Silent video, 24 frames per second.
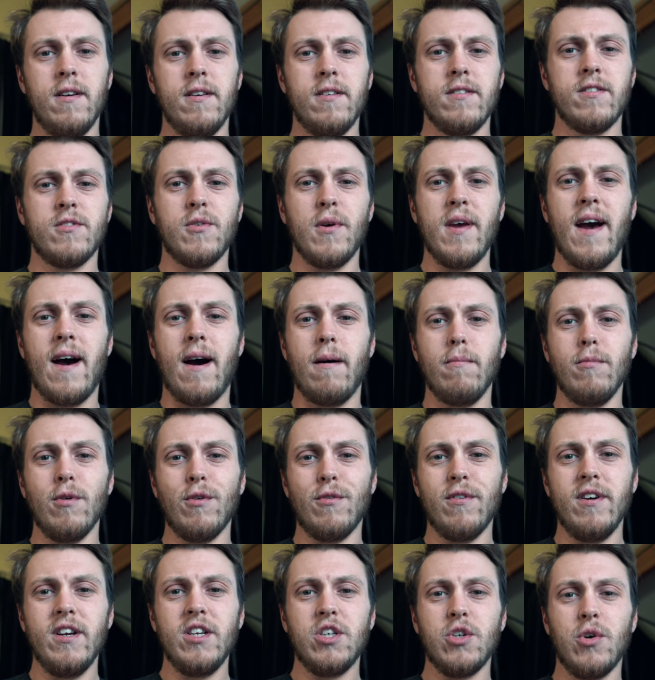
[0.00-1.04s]
So yeah, I'm not
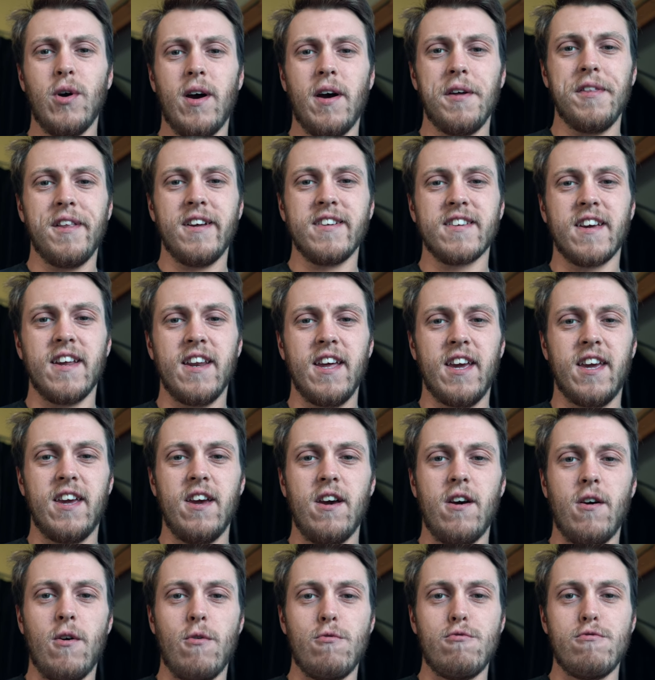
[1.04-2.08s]
really sure how that's going to
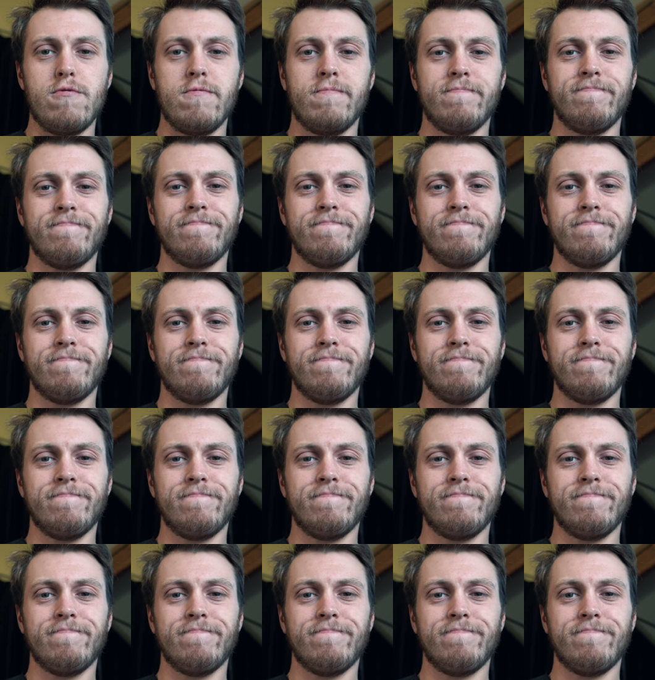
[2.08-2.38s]
go.